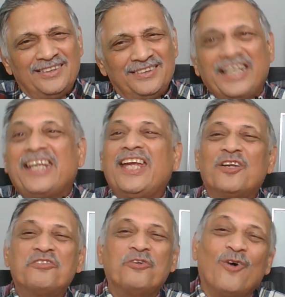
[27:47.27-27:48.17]
Take
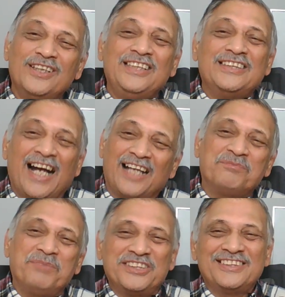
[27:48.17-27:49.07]
care of all these
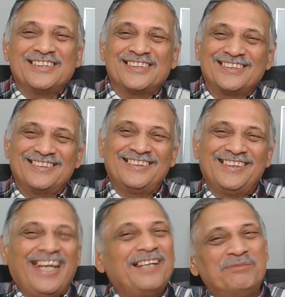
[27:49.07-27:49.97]
heart patients,
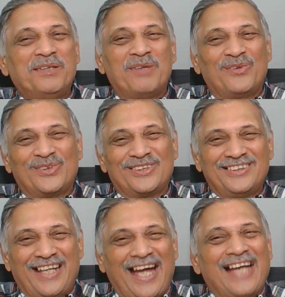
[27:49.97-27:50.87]
help them out
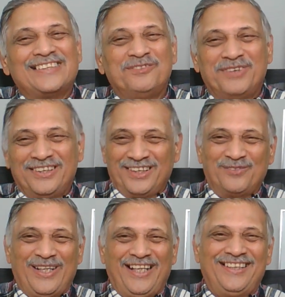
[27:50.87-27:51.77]
as and when
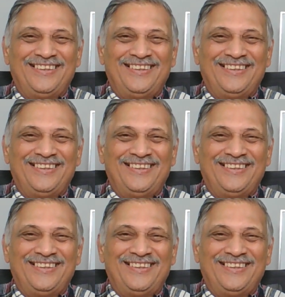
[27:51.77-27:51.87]
required.